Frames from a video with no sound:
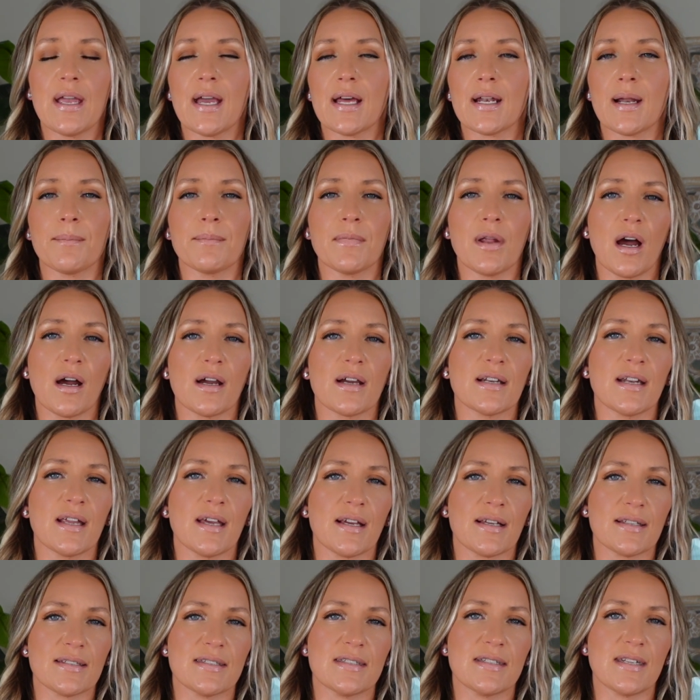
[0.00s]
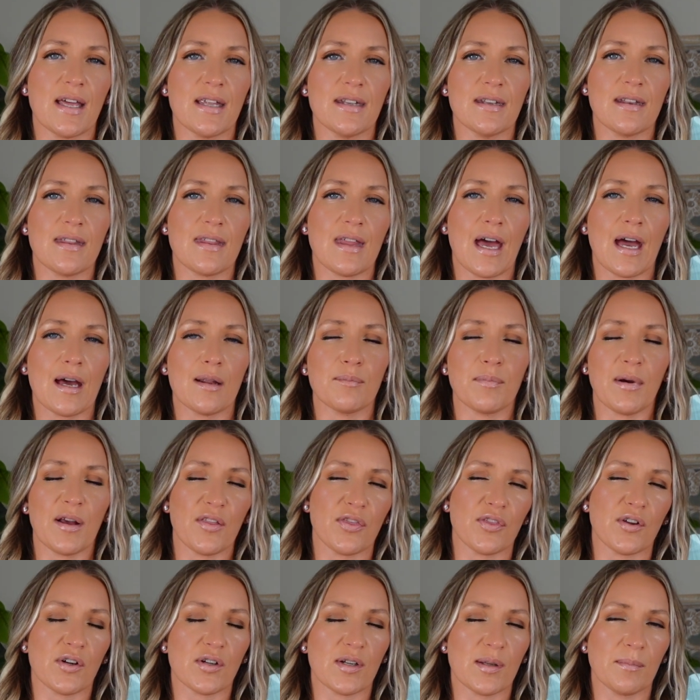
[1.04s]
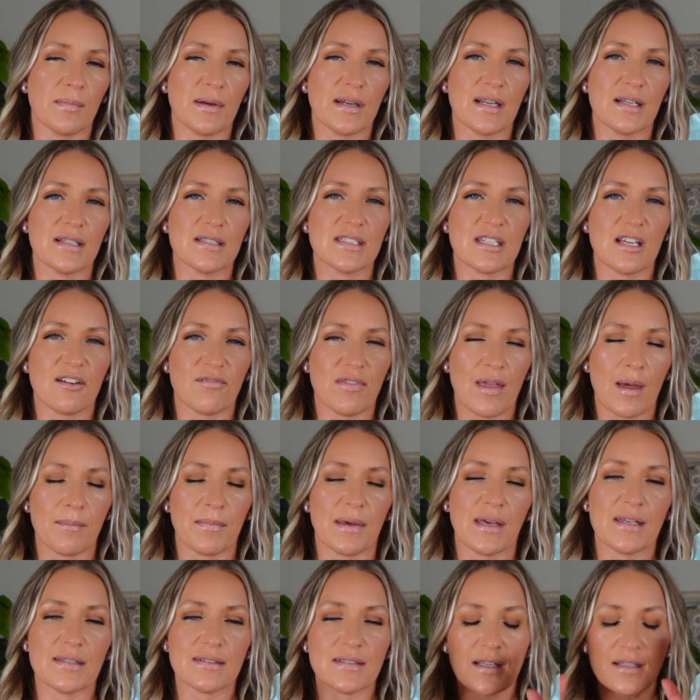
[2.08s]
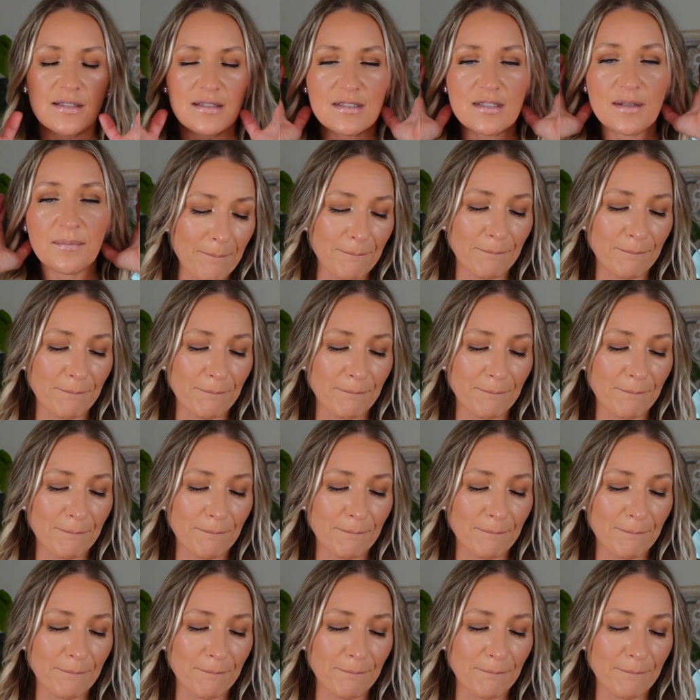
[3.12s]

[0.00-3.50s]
and I'm not going to extend that by 30 minutes, if that makes sense.